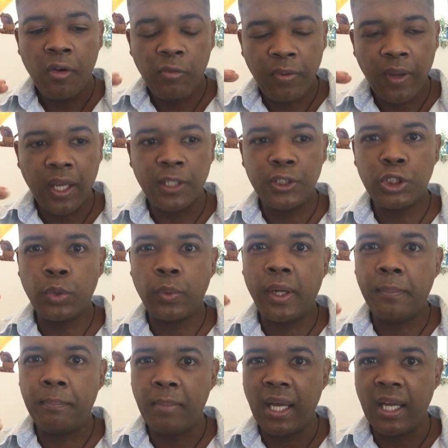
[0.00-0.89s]
feng
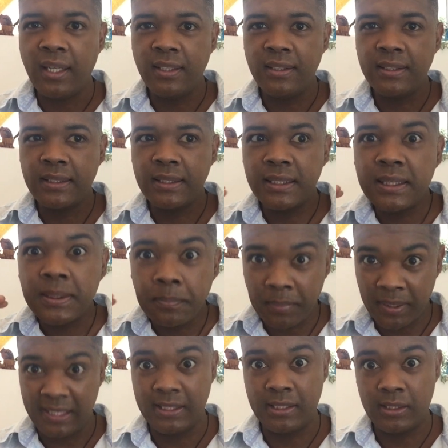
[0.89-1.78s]
shui balanced
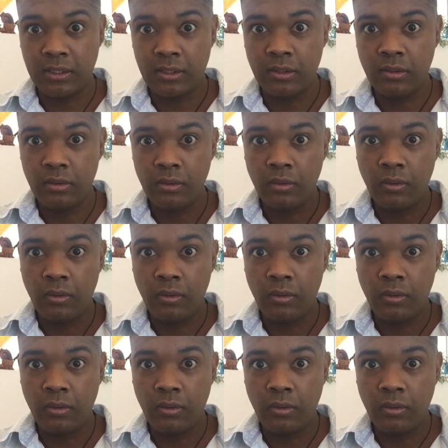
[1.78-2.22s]
space.